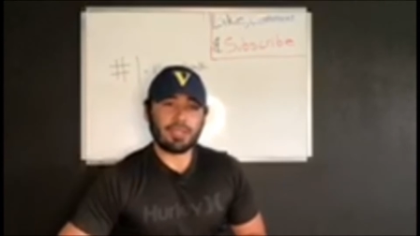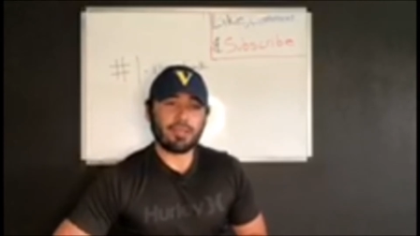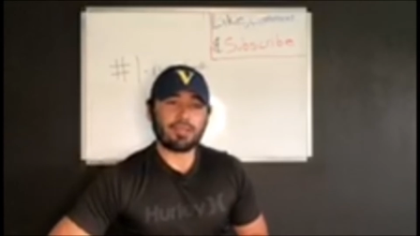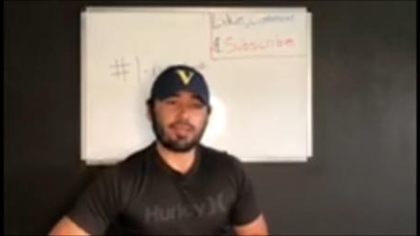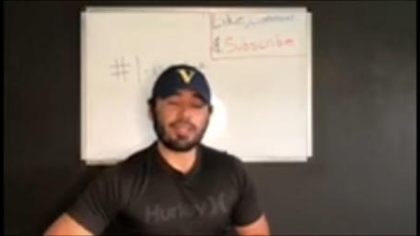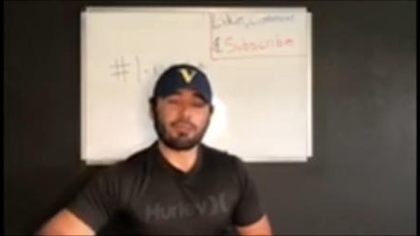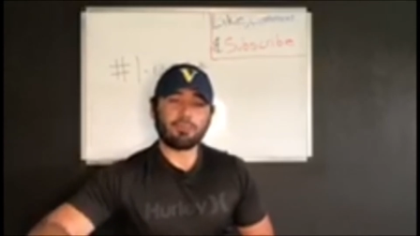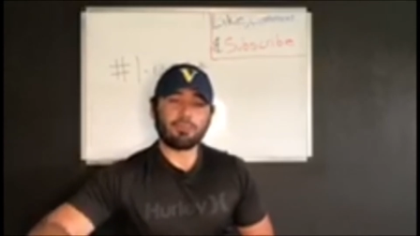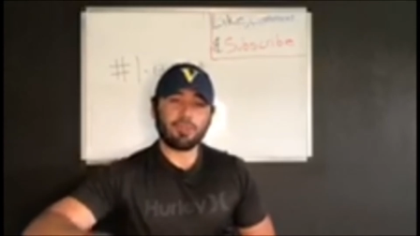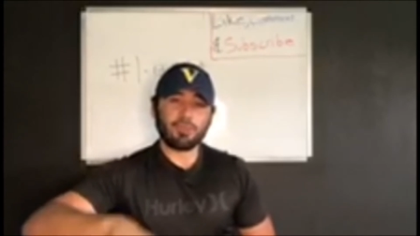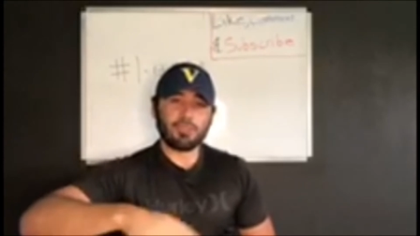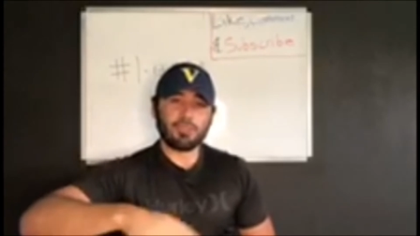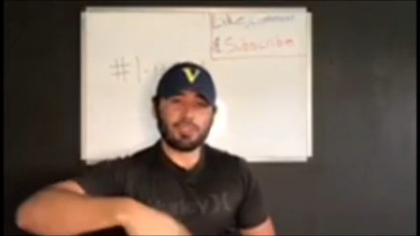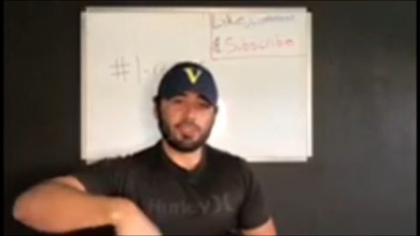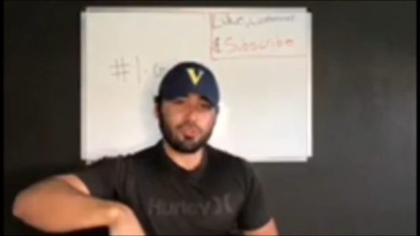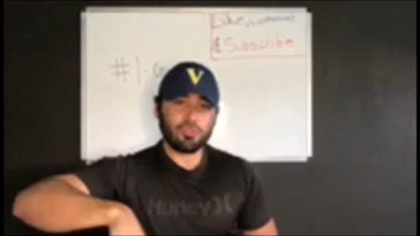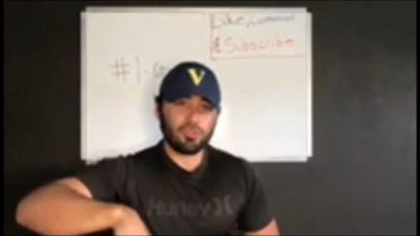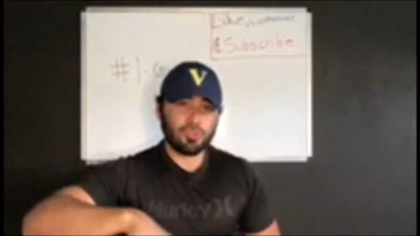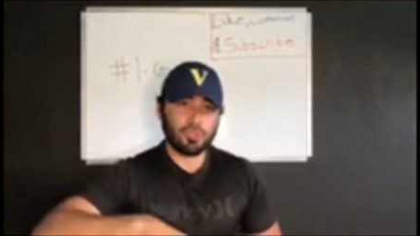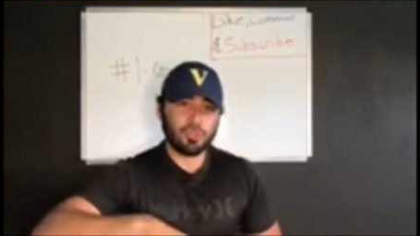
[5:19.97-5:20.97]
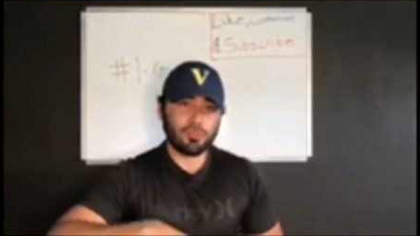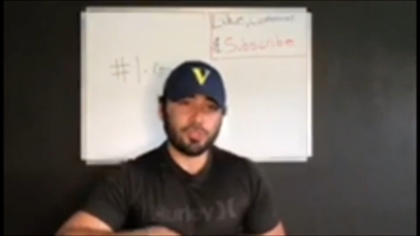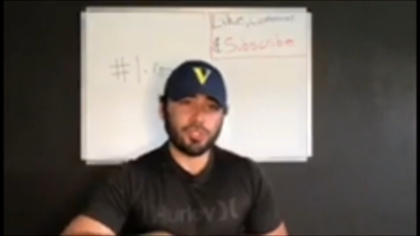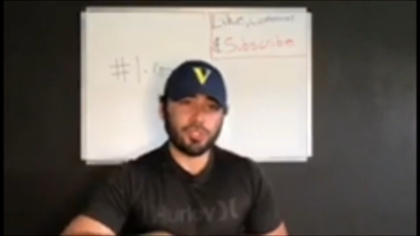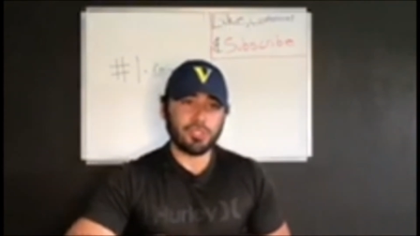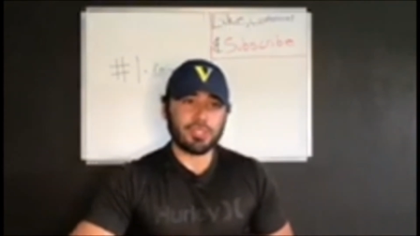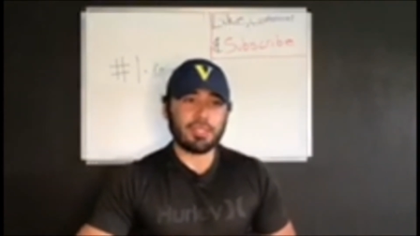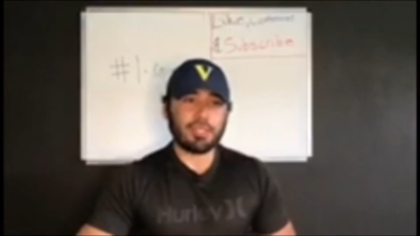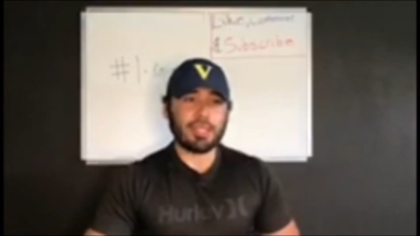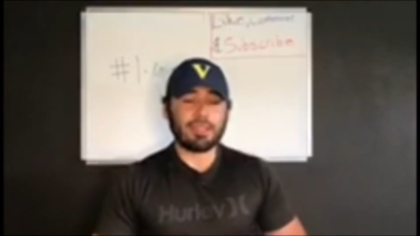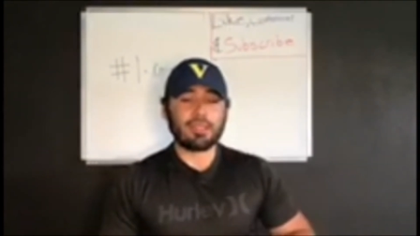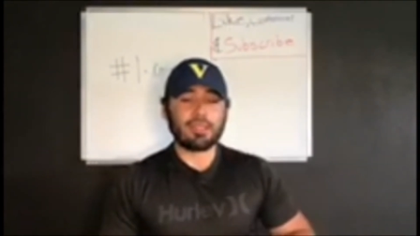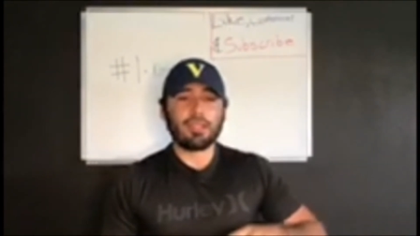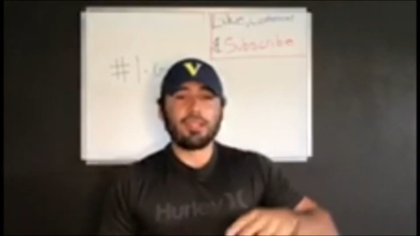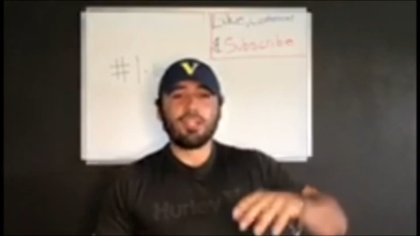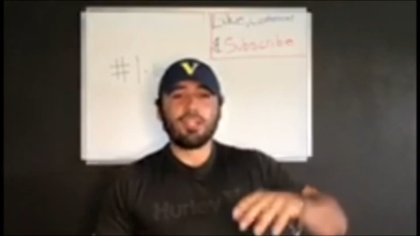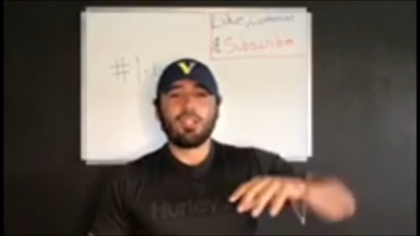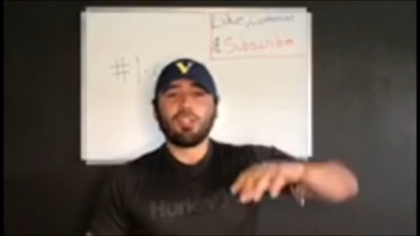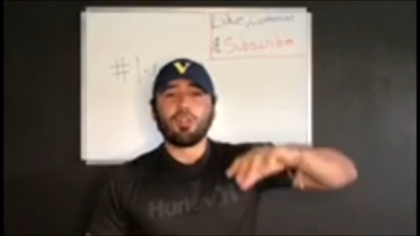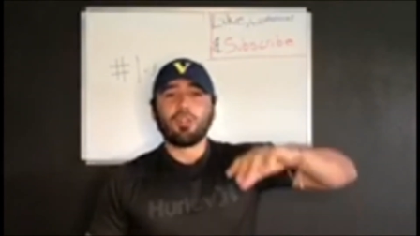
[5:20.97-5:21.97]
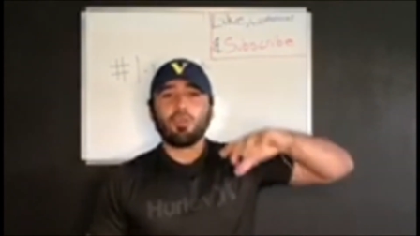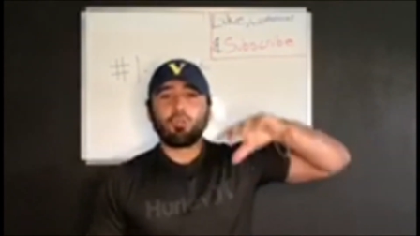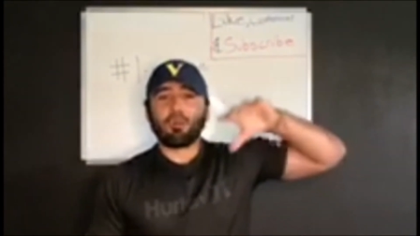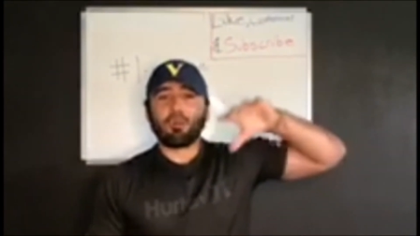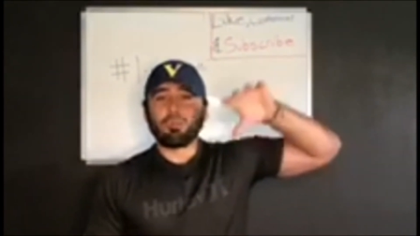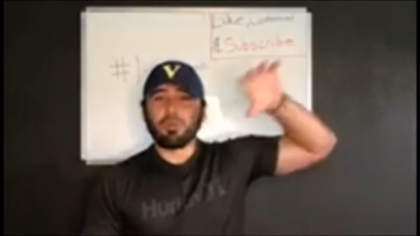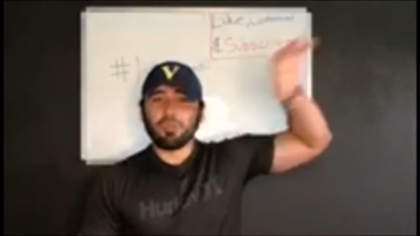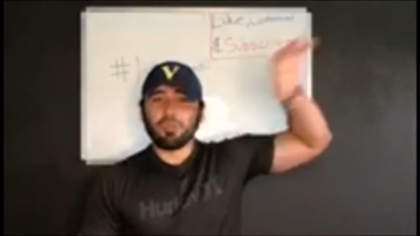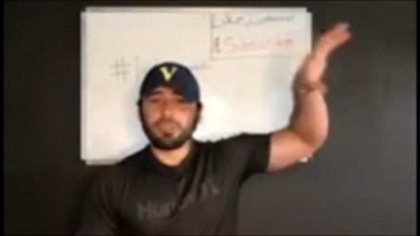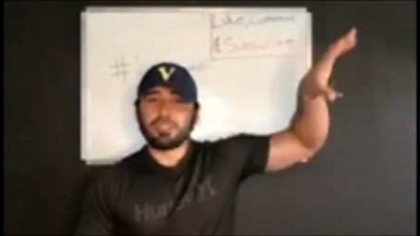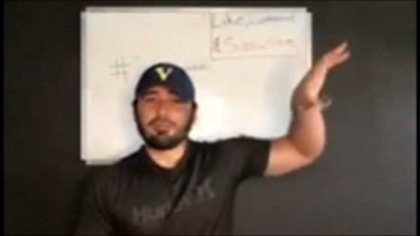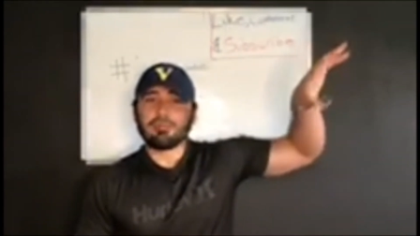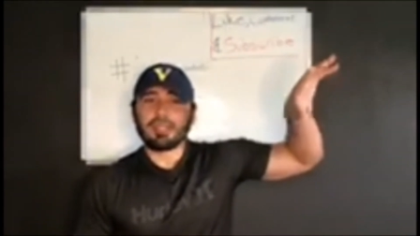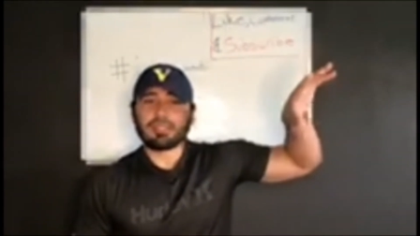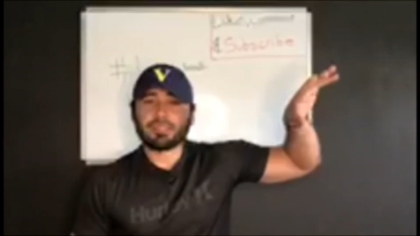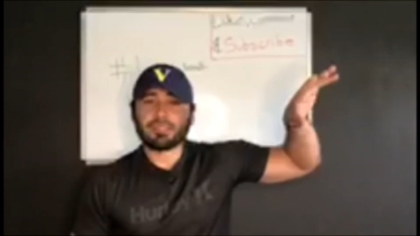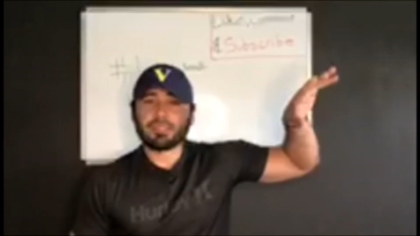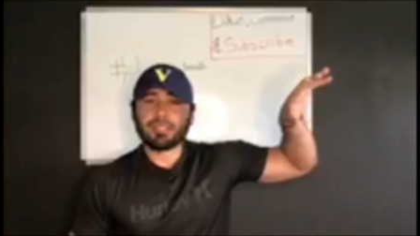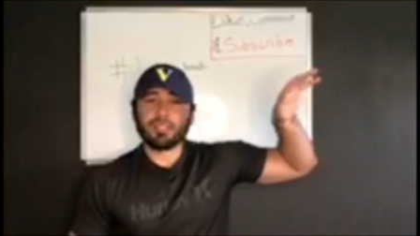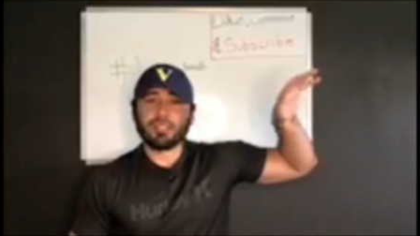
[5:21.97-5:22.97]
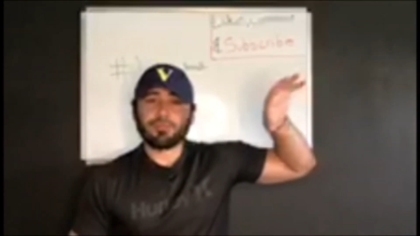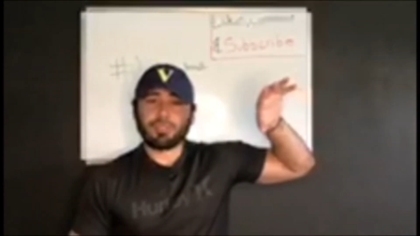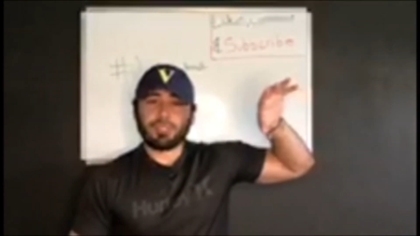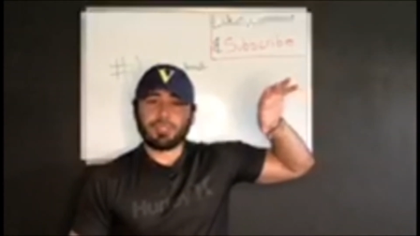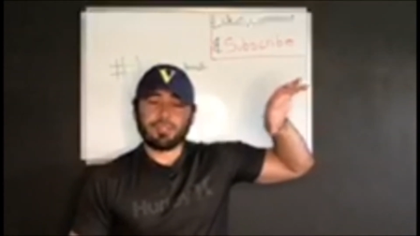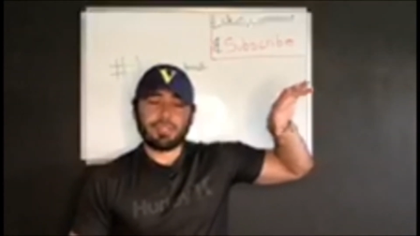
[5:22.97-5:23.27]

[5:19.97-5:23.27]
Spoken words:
like part of this YouTube journey, like reposting my stuff, you know.